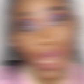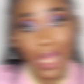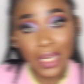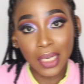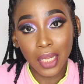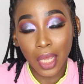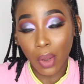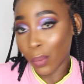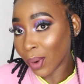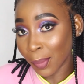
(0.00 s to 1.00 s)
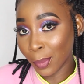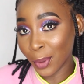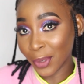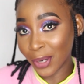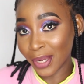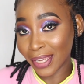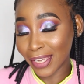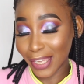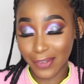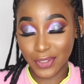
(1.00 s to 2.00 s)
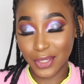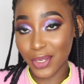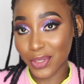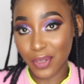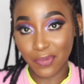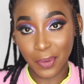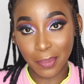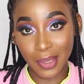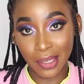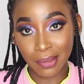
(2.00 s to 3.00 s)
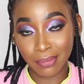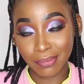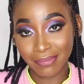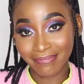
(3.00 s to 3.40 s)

And what more, if she knows you're from me,